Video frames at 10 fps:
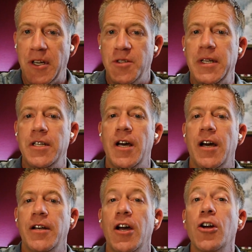must be
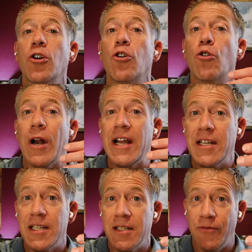done
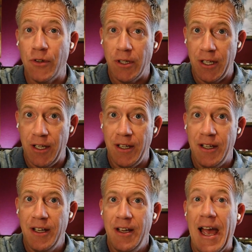gracefully
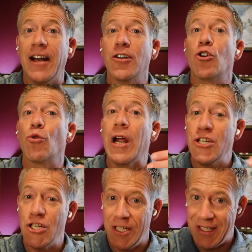and
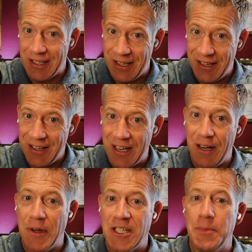graciously, and
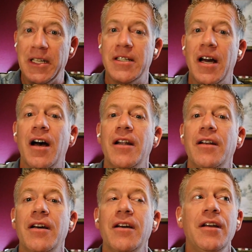it must be
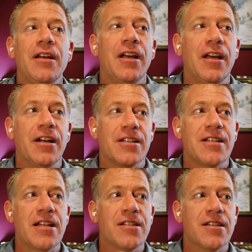done in a
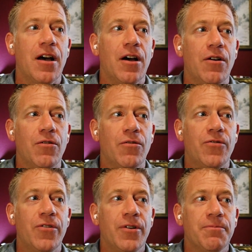sense of